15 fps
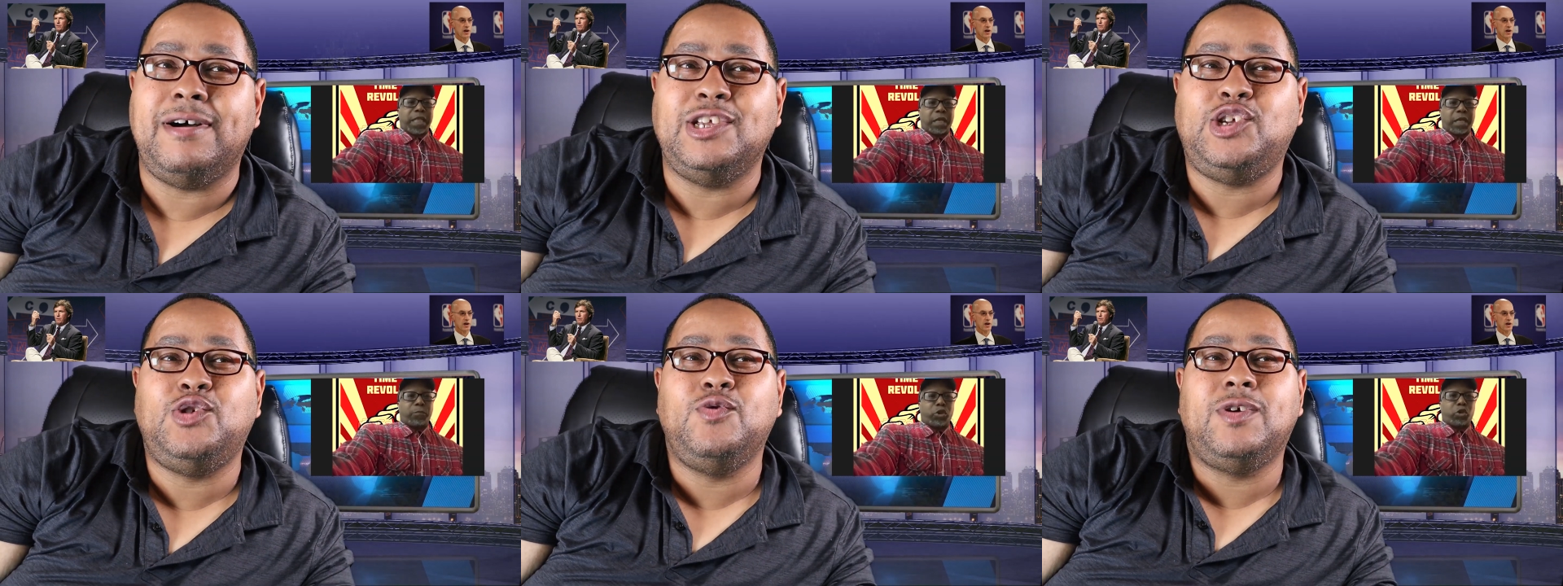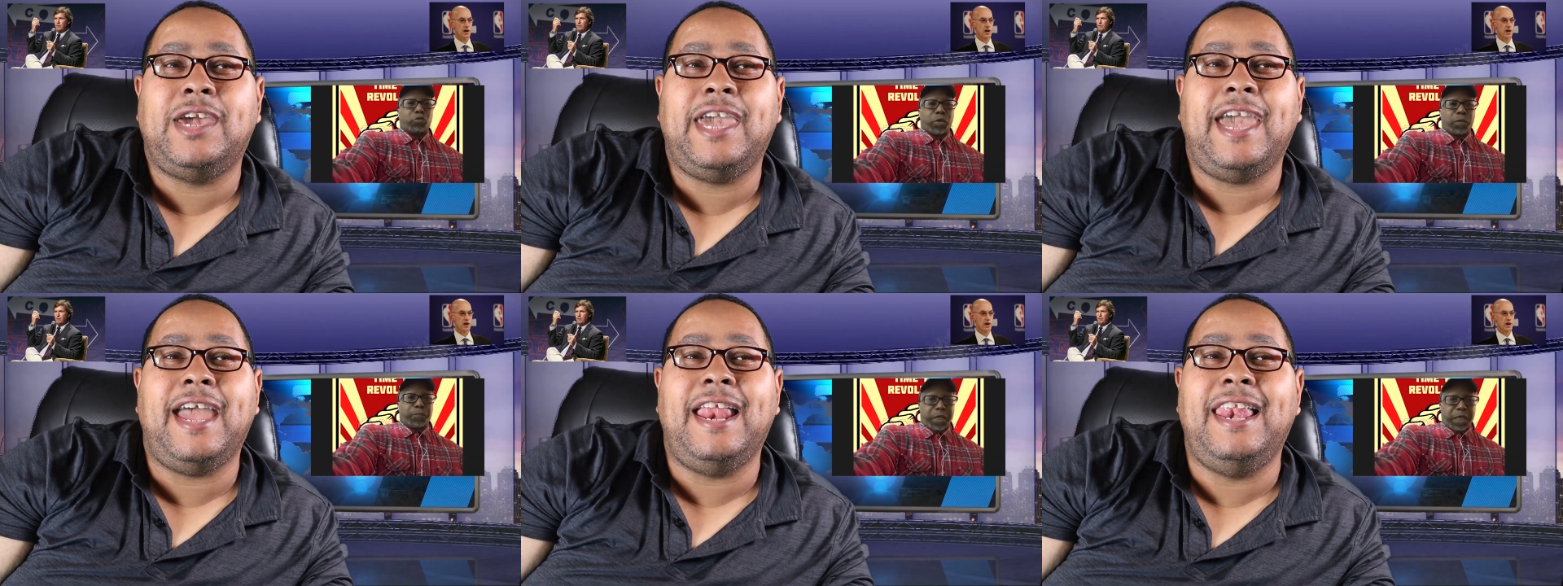But you
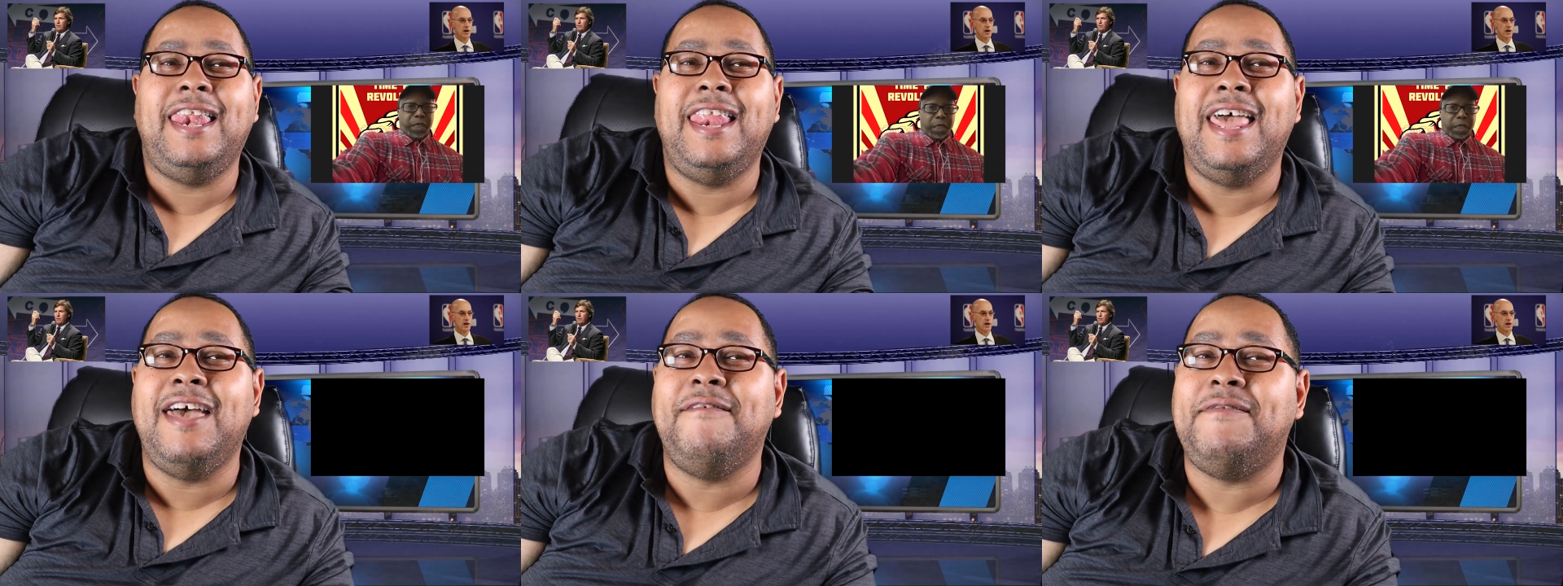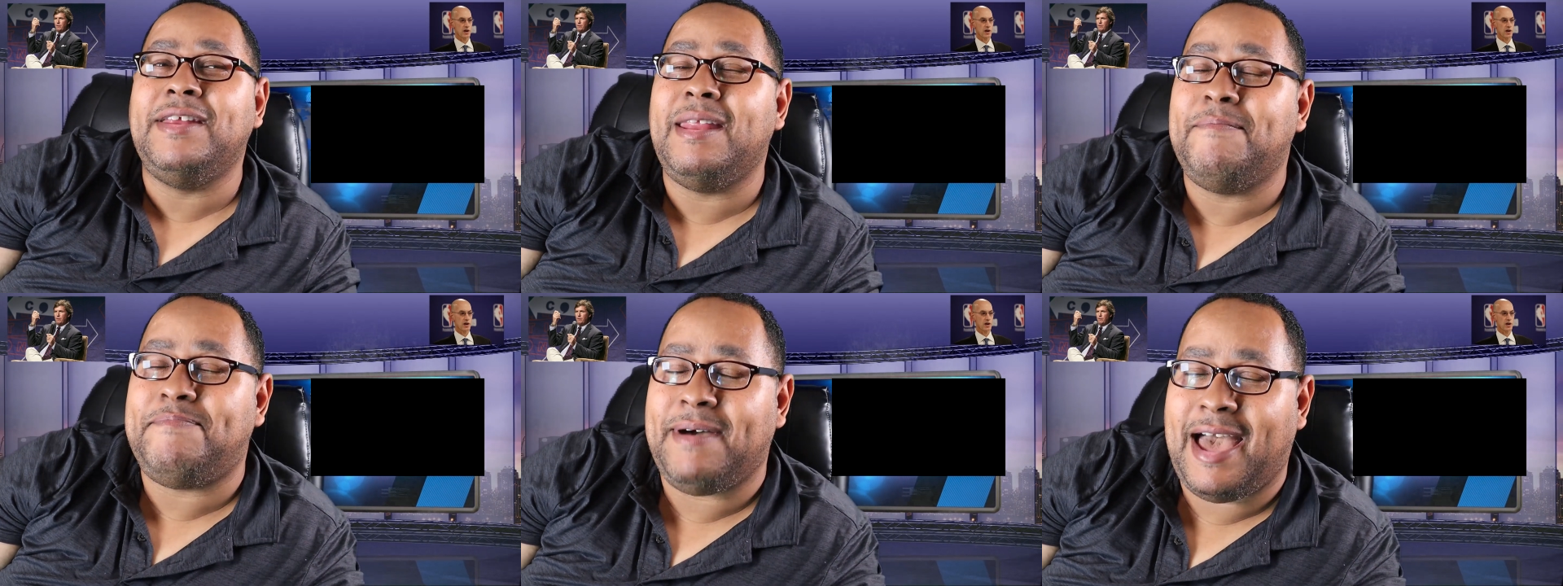can't live
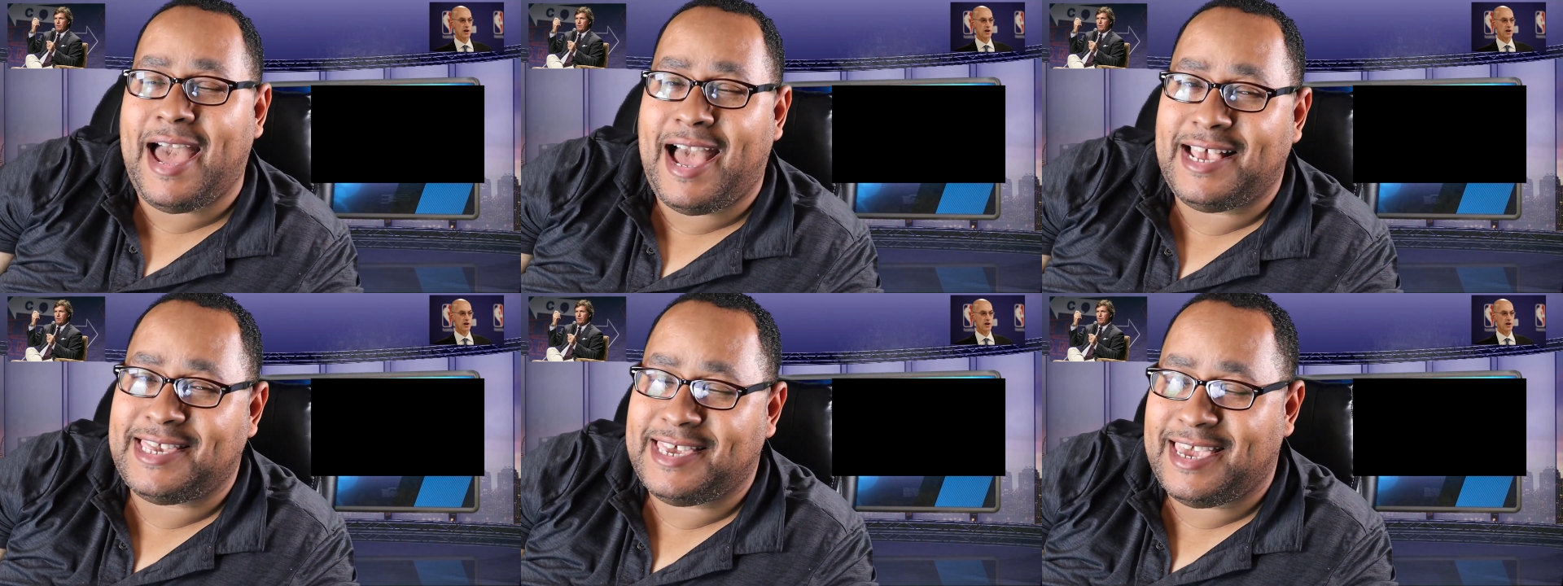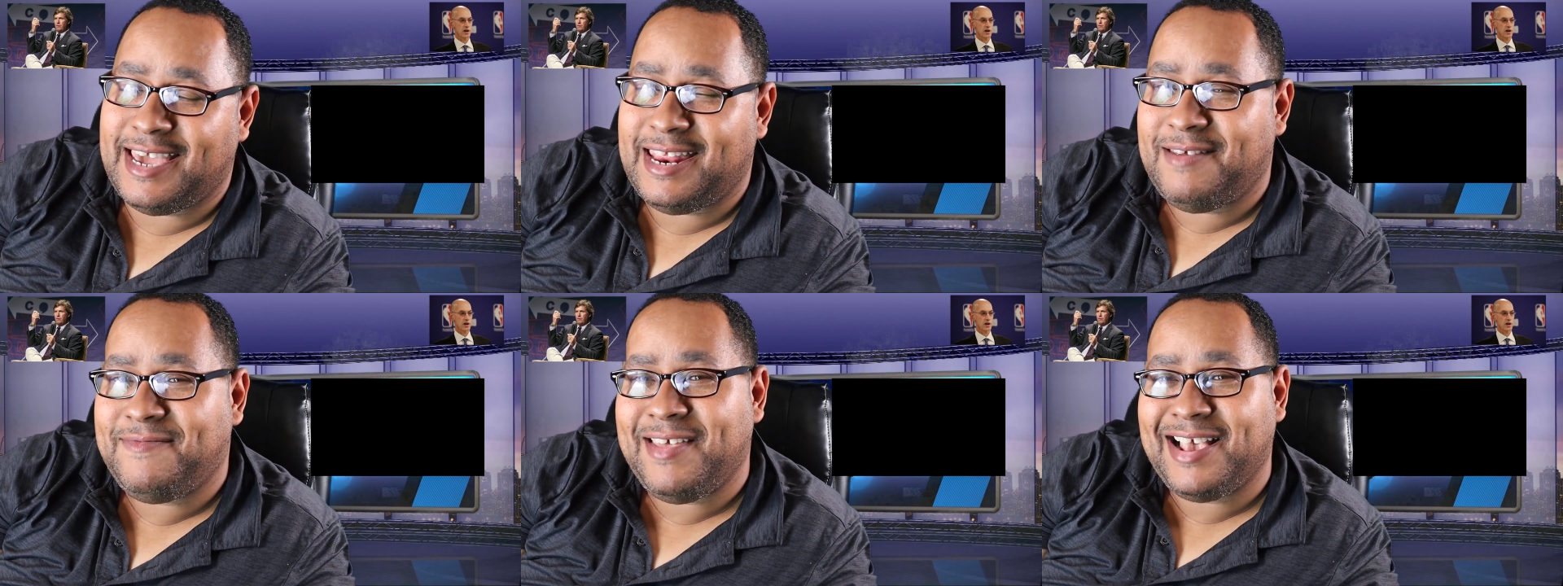in the past,
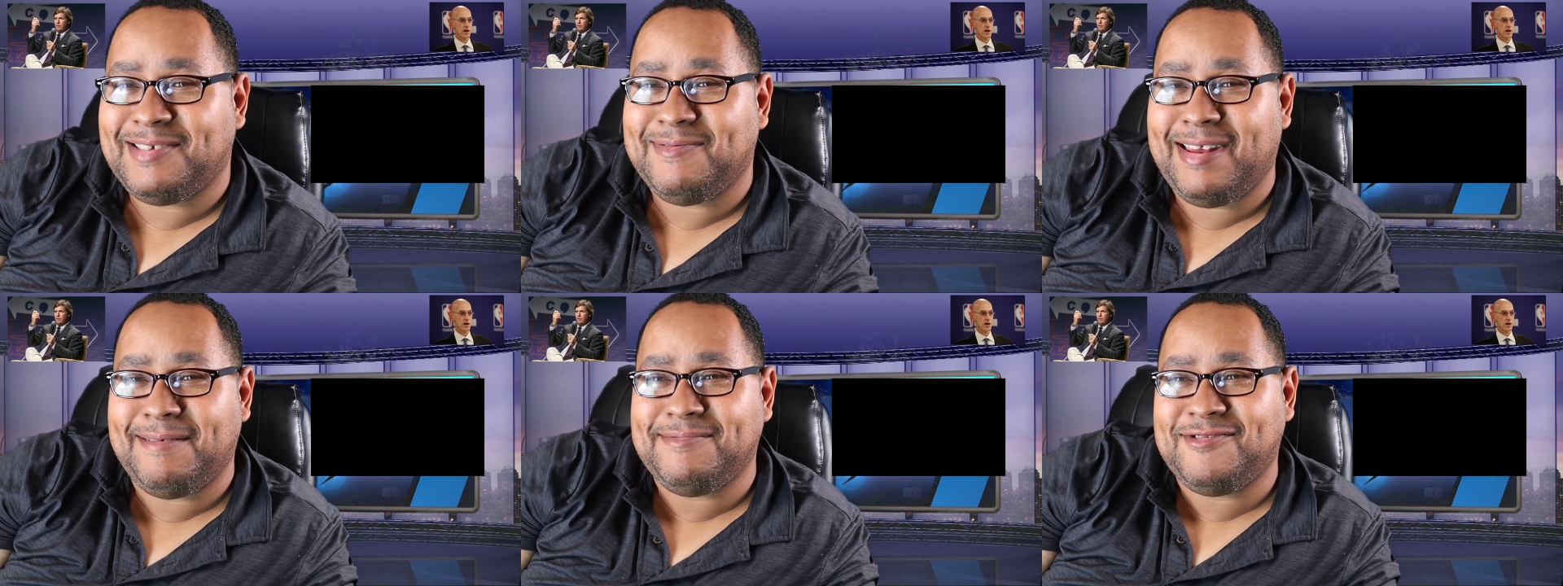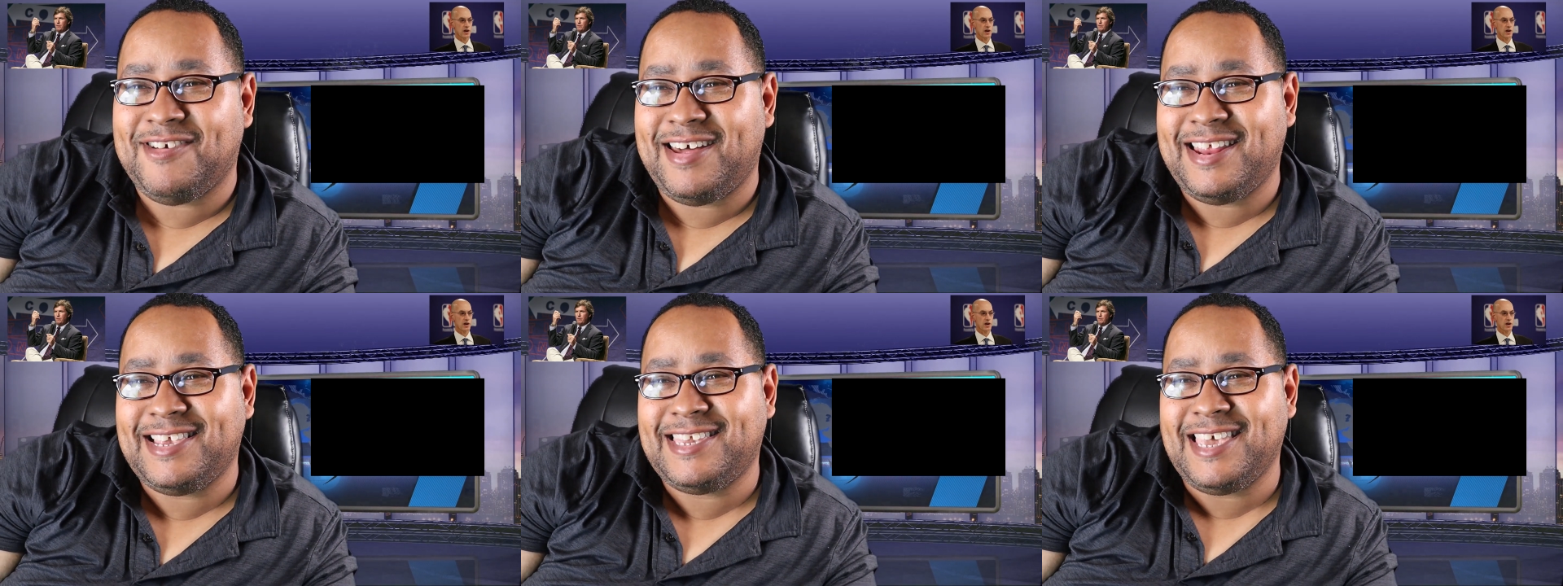Kenneth. That's what I'm
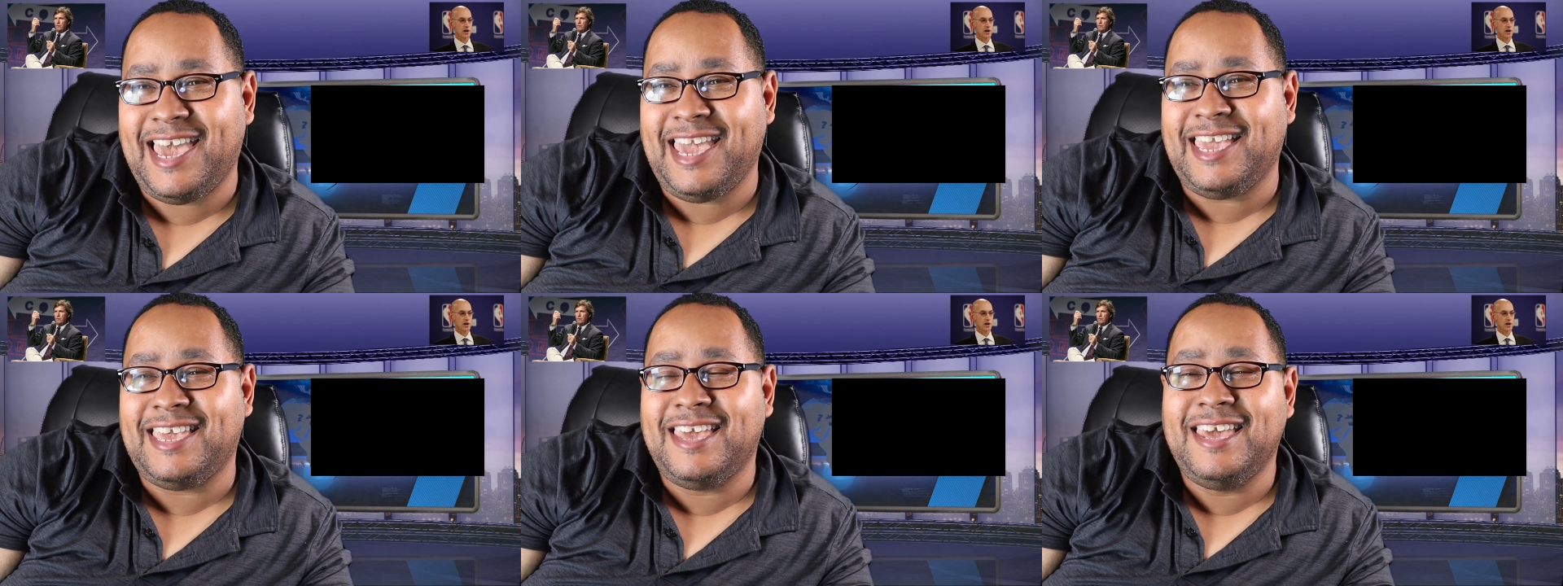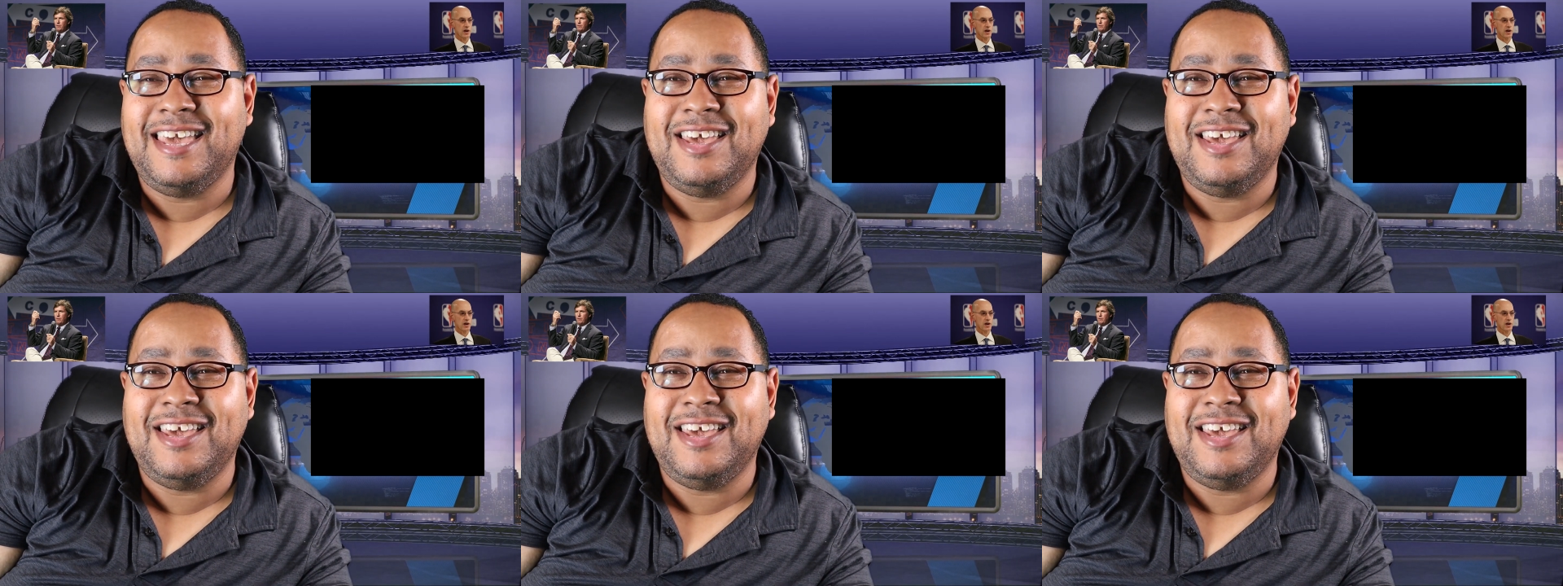trying to say.